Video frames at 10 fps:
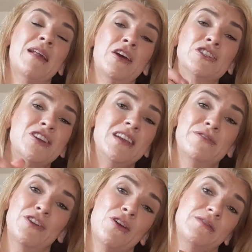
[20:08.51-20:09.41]
And I don't
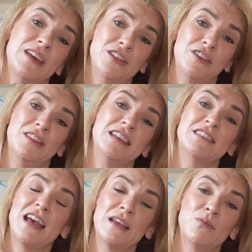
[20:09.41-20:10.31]
even know if they do
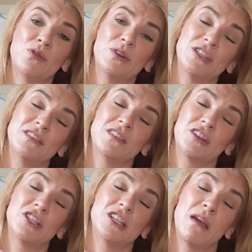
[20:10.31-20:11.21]
these anymore, which is
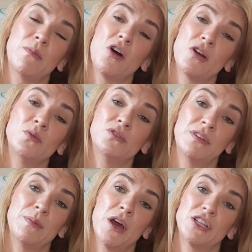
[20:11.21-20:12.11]
such a shame, but I would
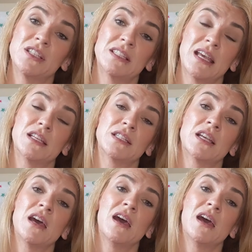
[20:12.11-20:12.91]
repurchase this